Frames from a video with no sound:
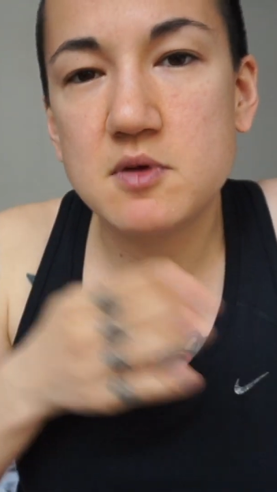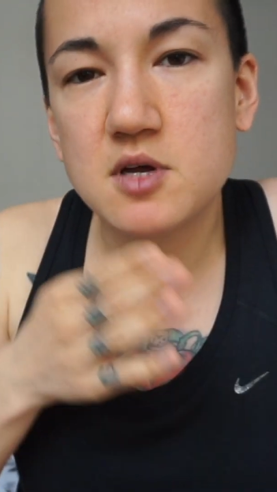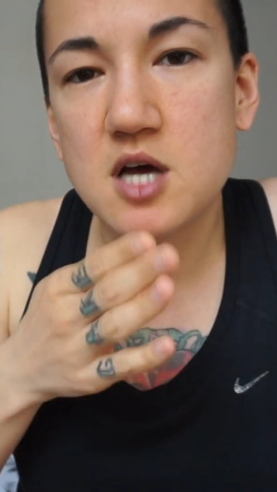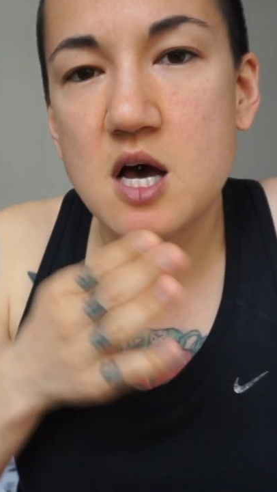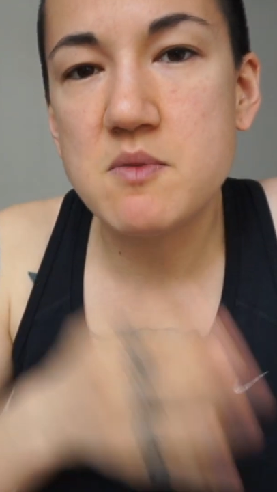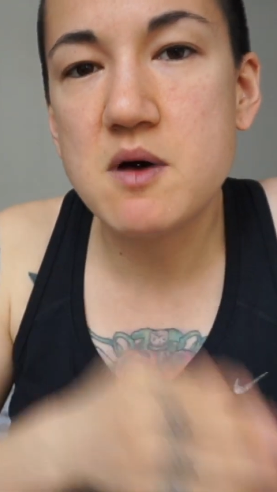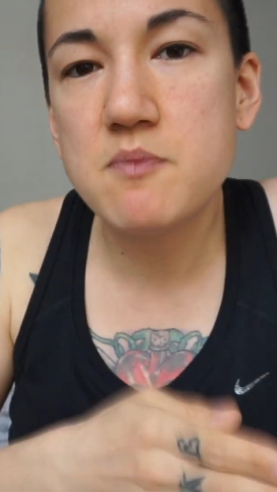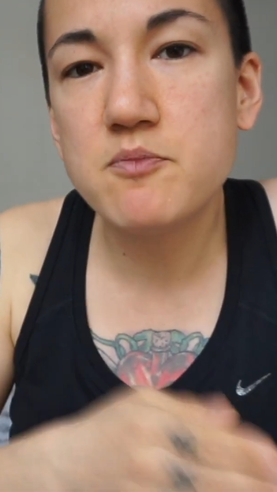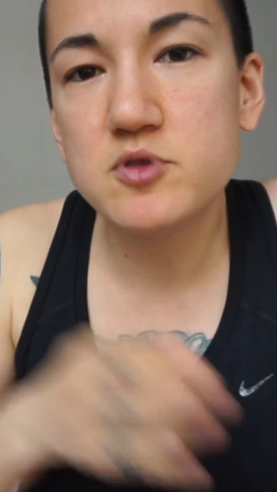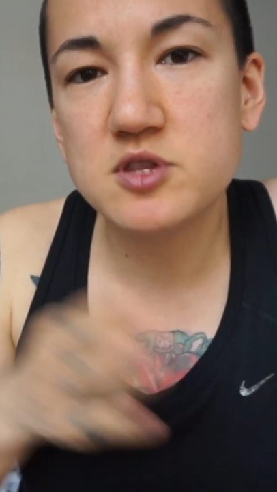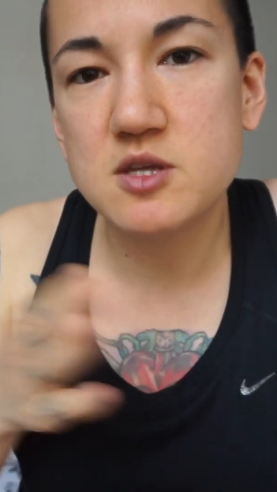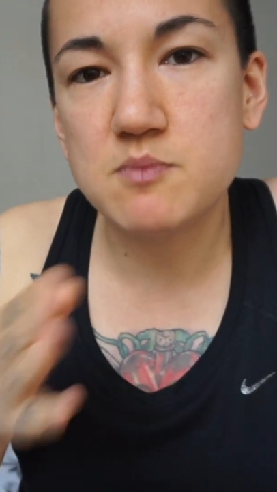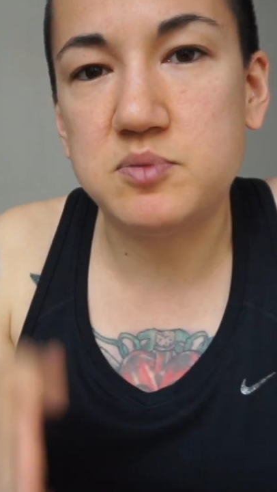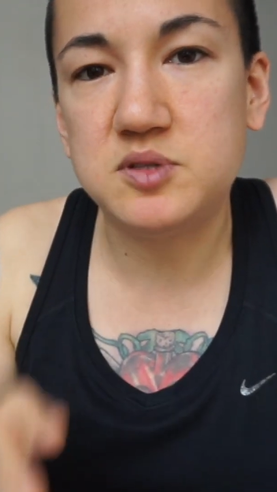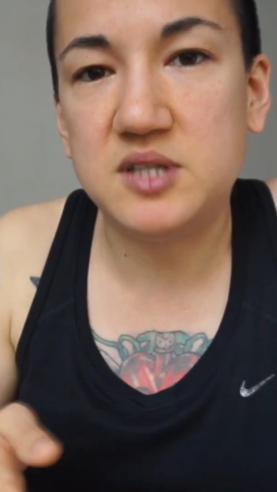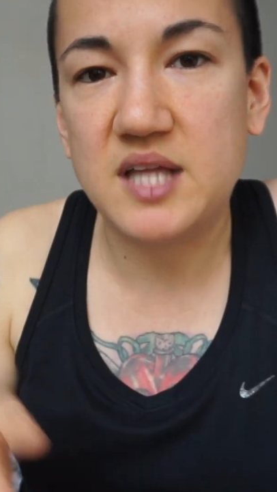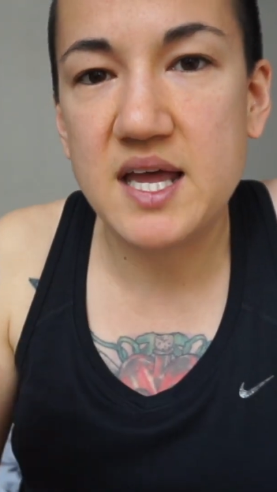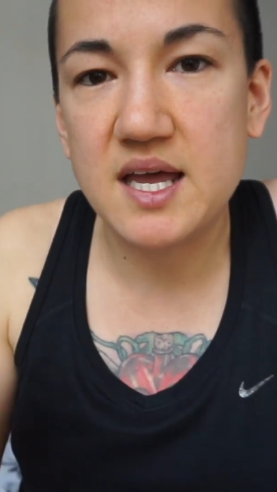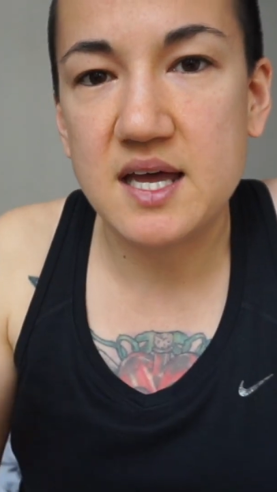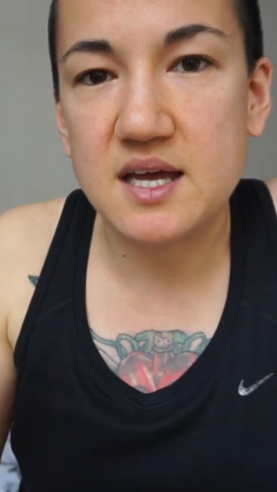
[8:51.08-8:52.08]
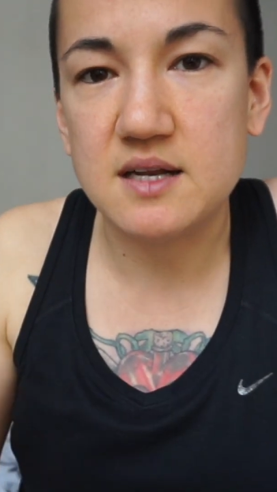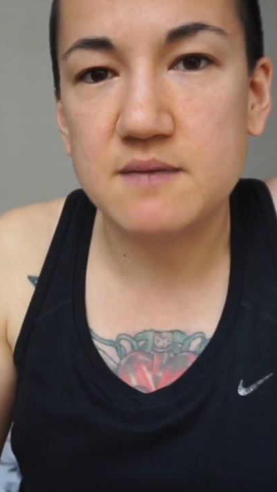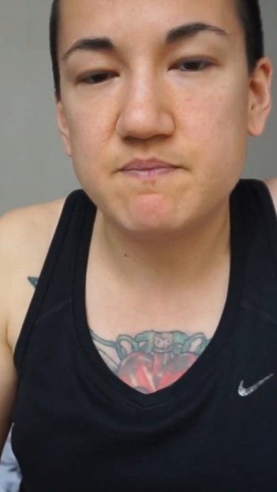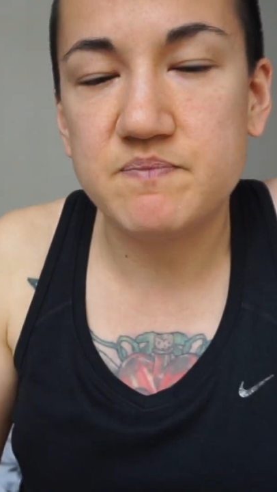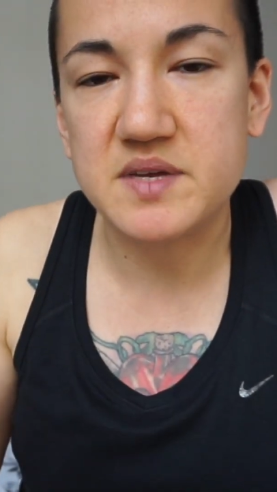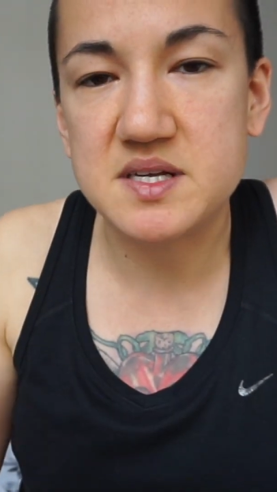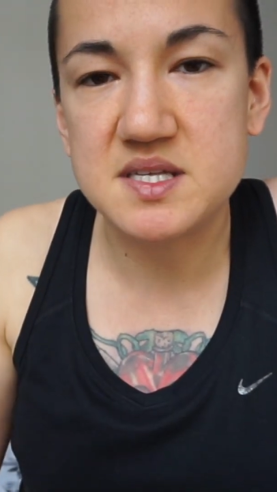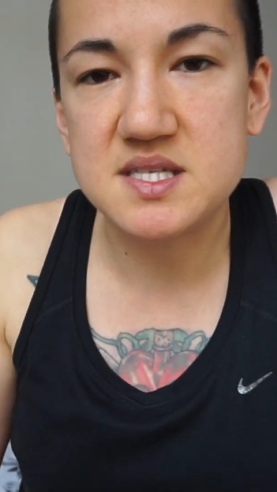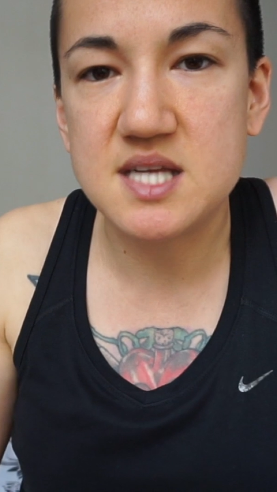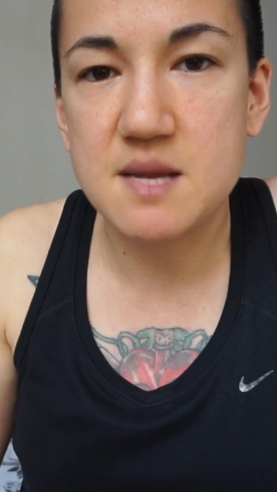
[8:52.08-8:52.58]
Come up with a plan,
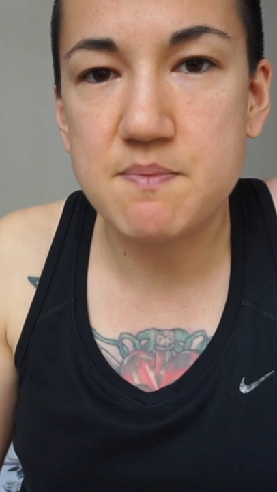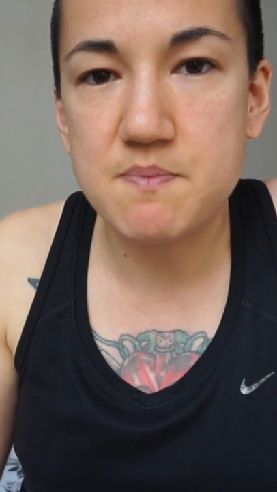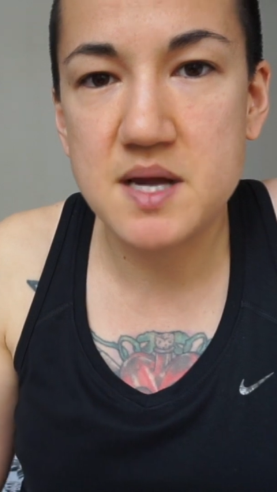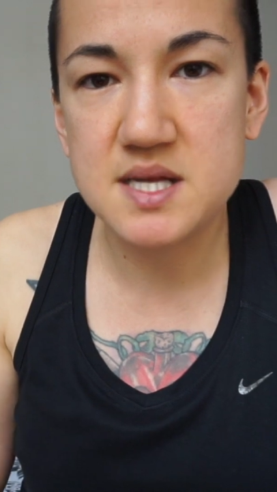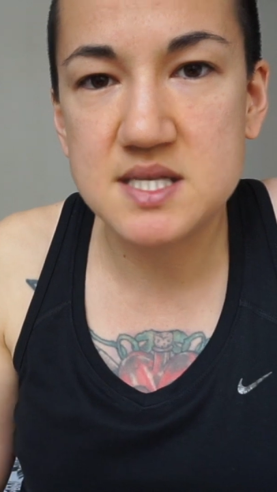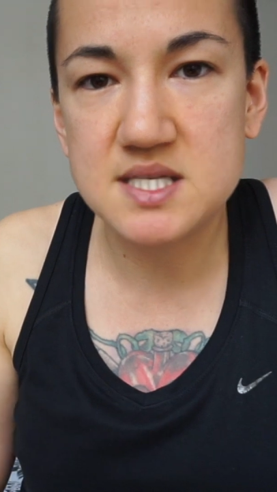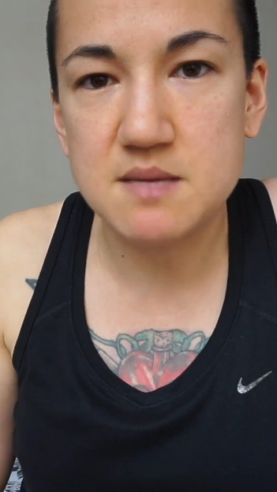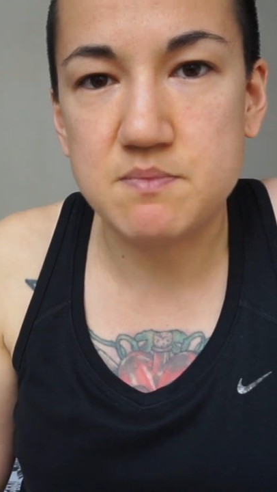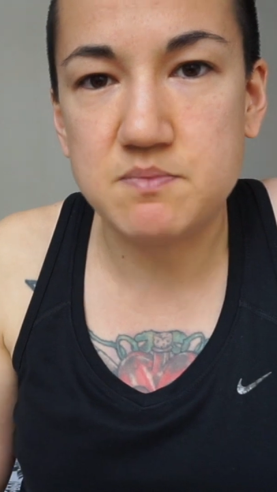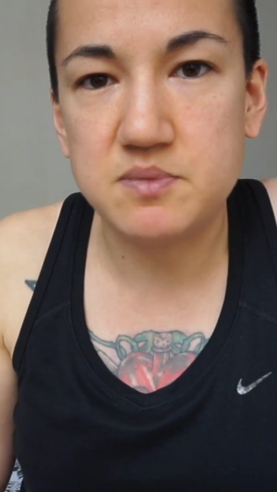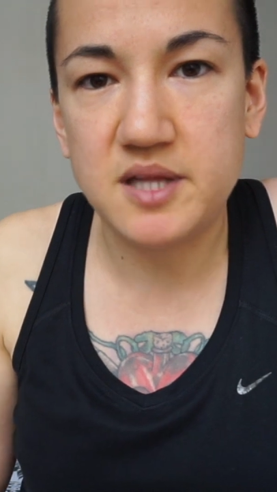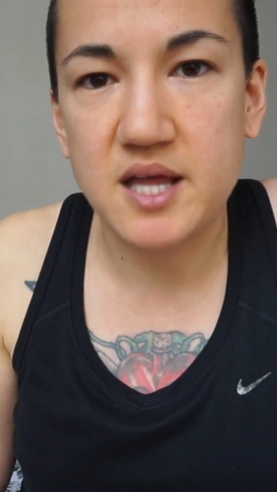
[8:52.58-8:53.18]
a step-by-step